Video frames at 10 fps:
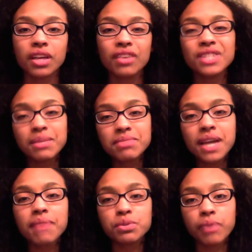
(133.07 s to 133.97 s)

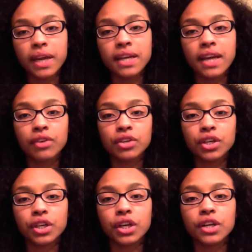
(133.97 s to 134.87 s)
sometimes weigh down
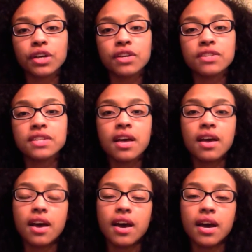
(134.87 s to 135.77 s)
your curls.
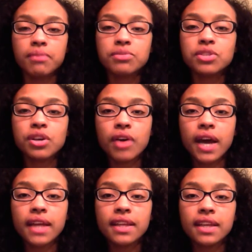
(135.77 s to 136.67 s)
So
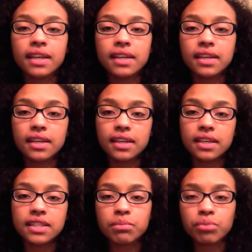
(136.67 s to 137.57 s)
I think
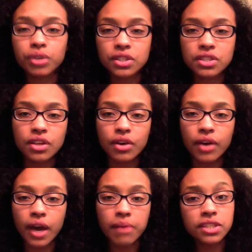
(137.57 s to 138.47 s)
it's important to know
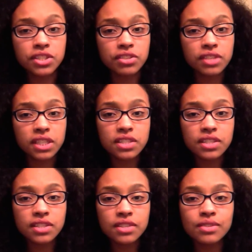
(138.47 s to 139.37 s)
how much you need to
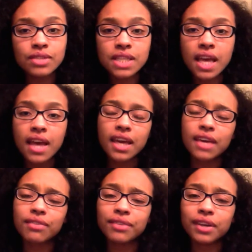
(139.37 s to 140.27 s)
use.
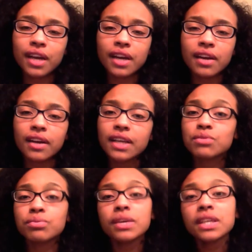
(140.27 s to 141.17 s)
If your hair
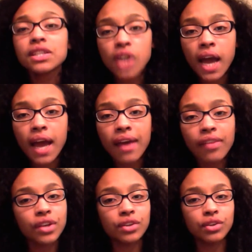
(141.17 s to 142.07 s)
is really dry,
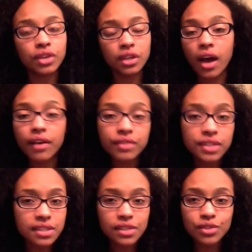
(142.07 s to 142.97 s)
then you can
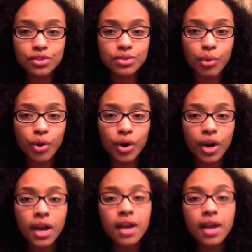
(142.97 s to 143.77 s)
obviously use more